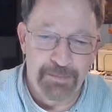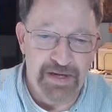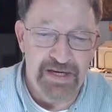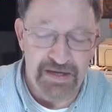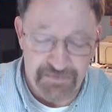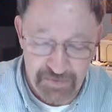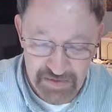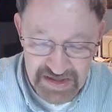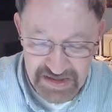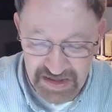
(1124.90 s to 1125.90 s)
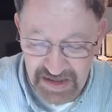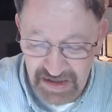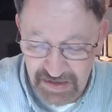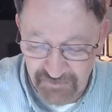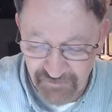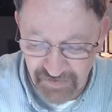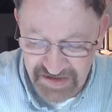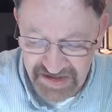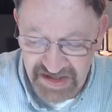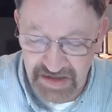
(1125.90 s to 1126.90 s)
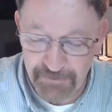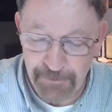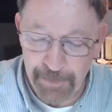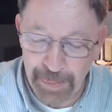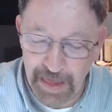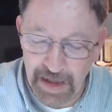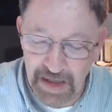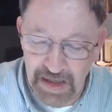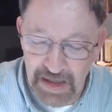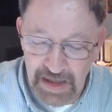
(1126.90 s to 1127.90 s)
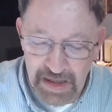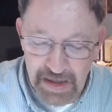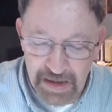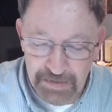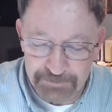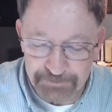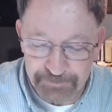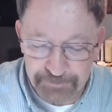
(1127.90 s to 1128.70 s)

but in different ways than he had foreseen. Um,